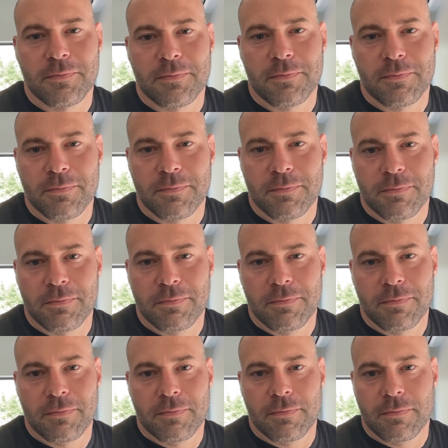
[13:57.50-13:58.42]

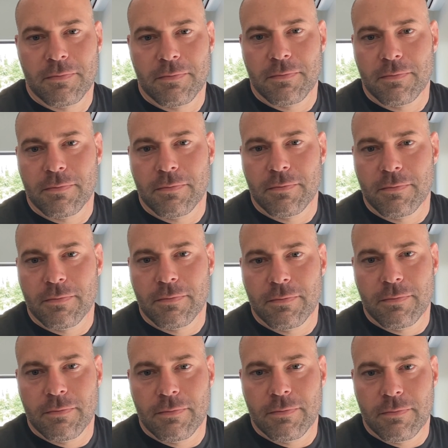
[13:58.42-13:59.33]

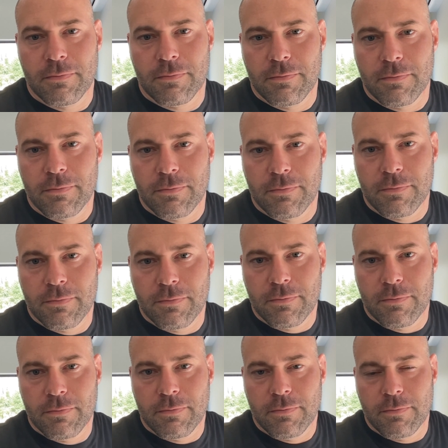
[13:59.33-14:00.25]

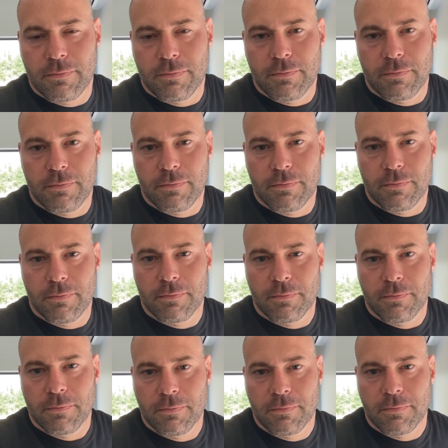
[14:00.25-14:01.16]

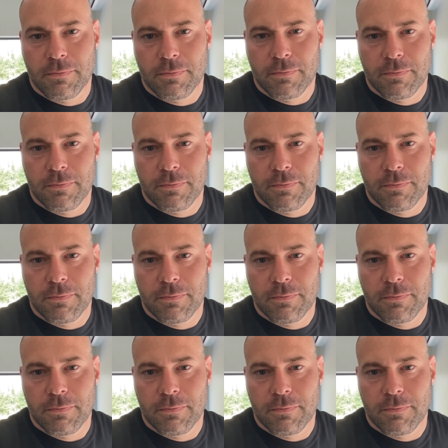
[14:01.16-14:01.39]
This person isn't speaking.